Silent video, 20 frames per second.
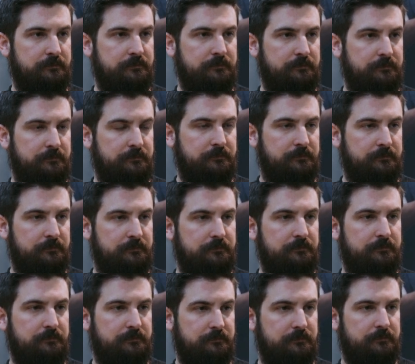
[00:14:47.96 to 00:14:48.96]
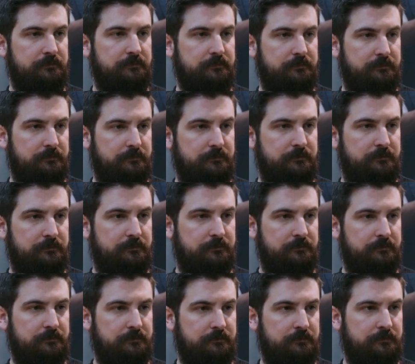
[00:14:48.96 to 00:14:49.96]

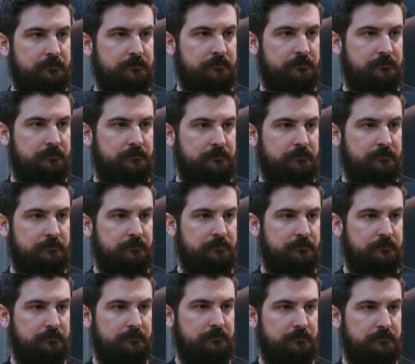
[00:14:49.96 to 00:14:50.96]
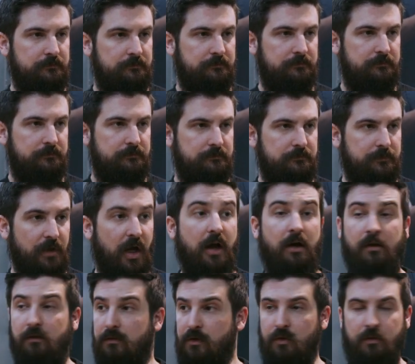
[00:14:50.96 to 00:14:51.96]

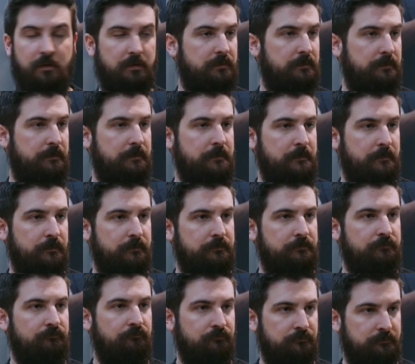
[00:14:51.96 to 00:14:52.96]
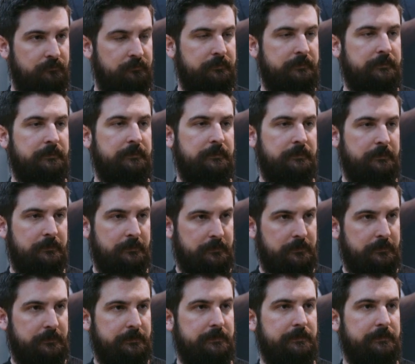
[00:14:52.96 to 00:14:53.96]

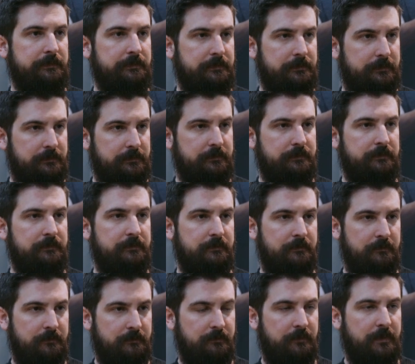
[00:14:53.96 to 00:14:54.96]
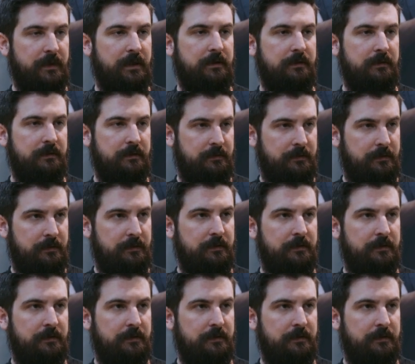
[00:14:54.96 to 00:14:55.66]
No words are spoken by the person on screen.